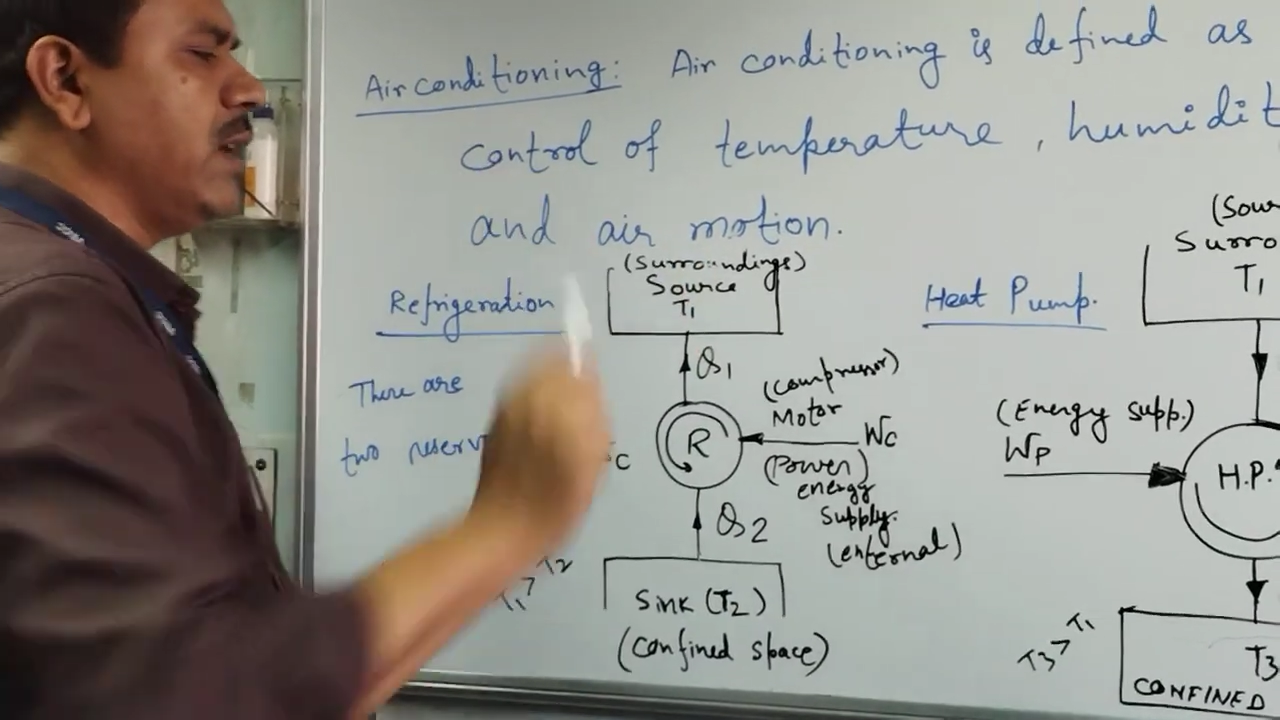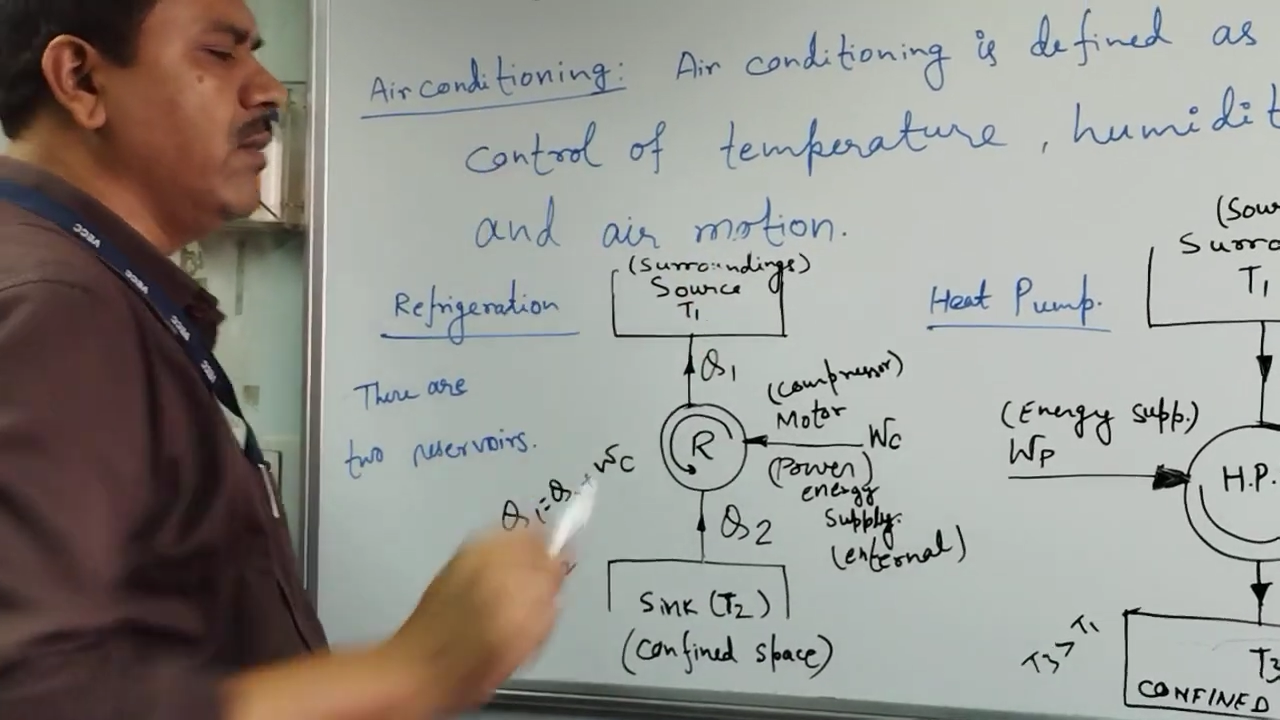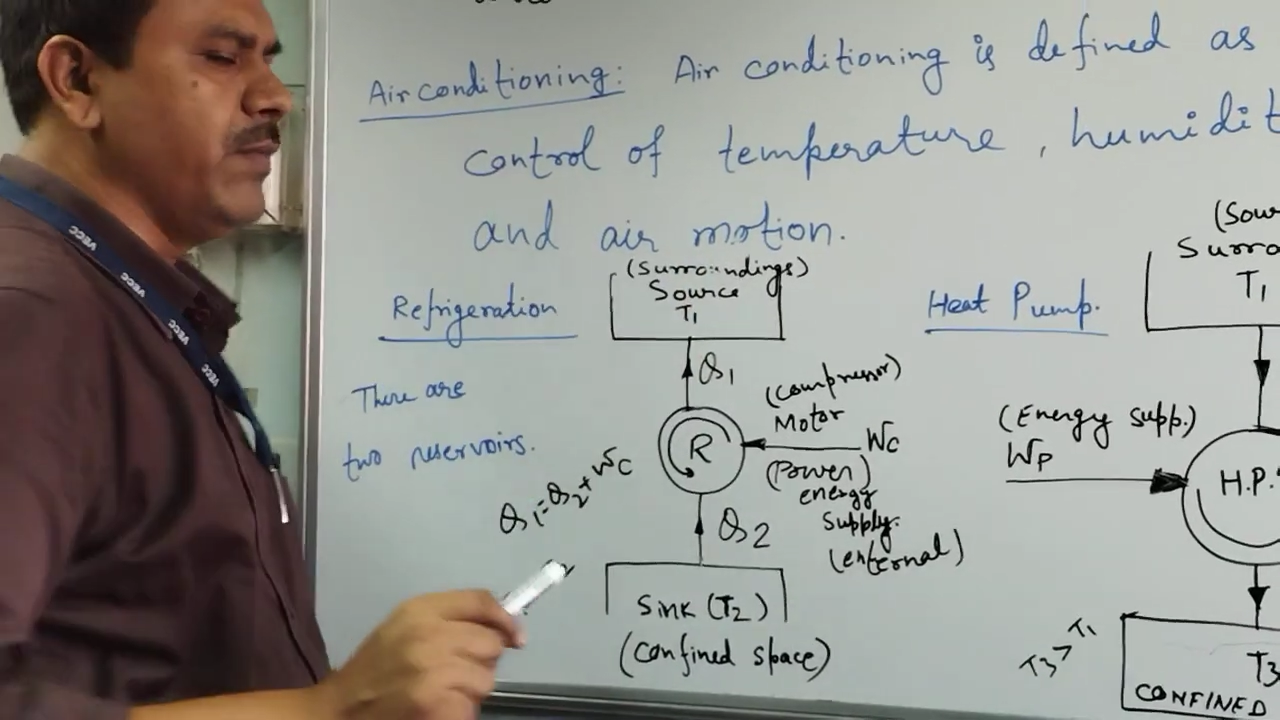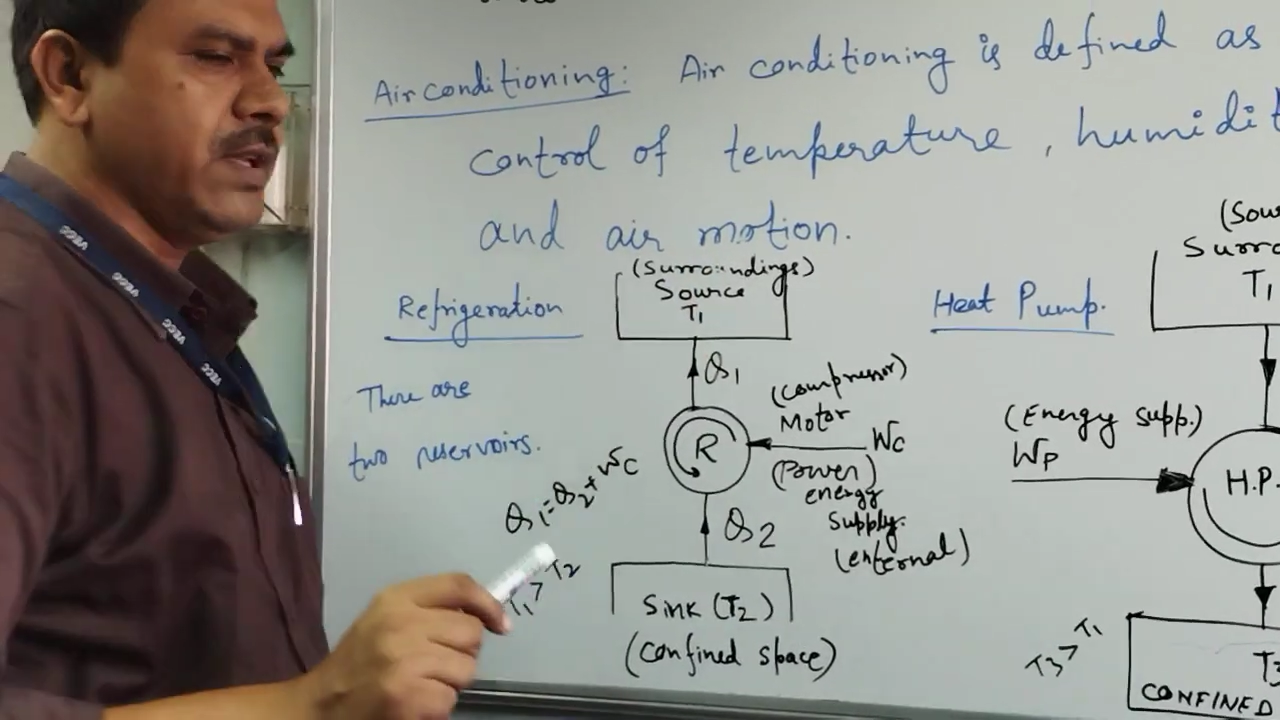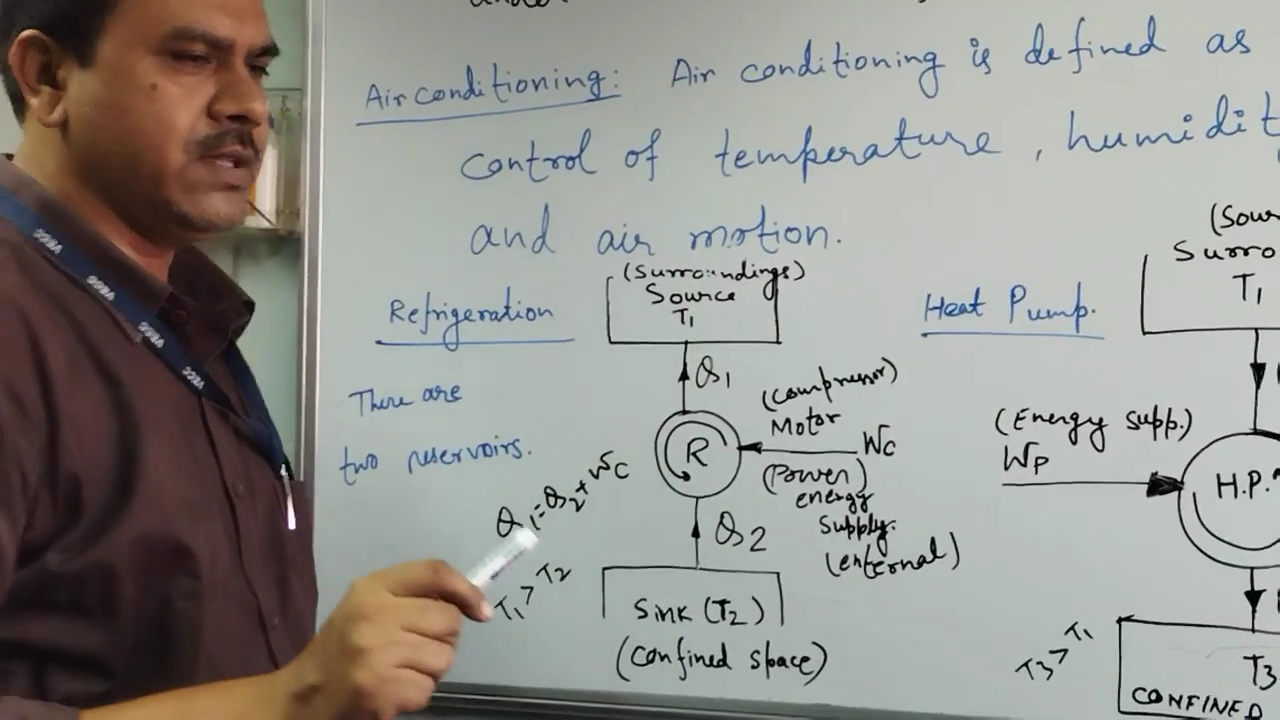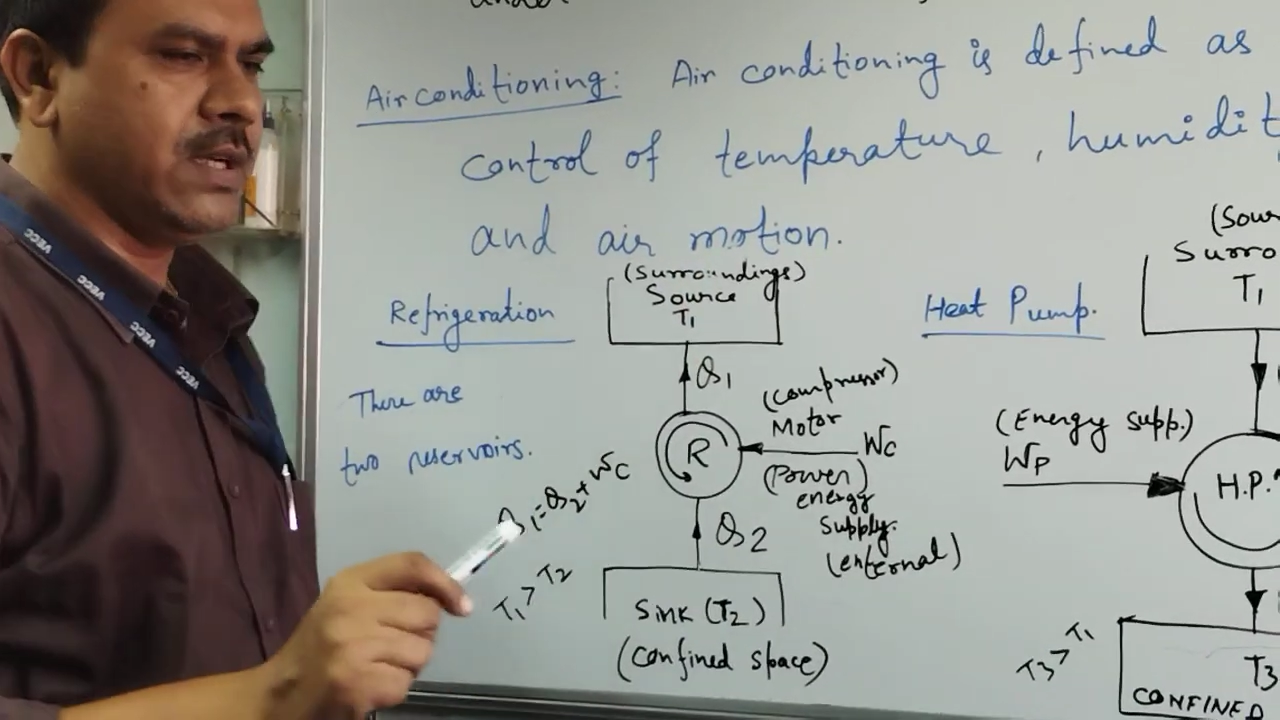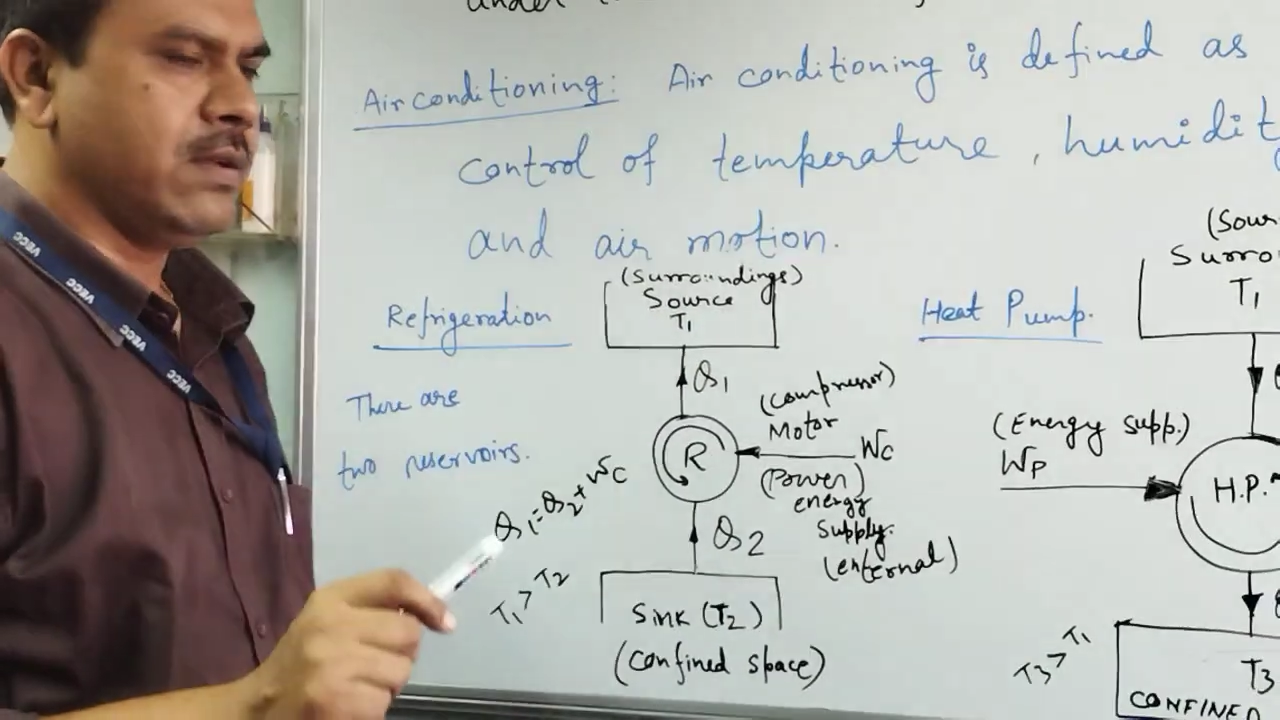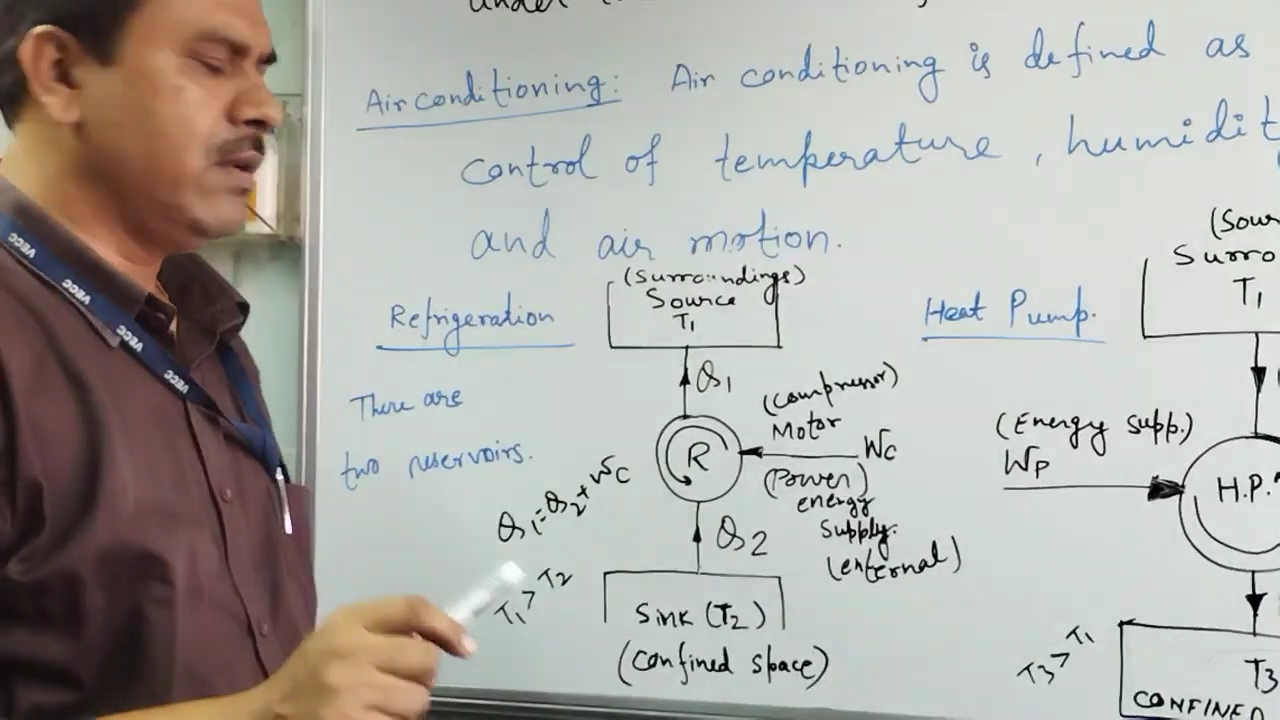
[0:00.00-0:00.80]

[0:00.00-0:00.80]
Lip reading: temperature.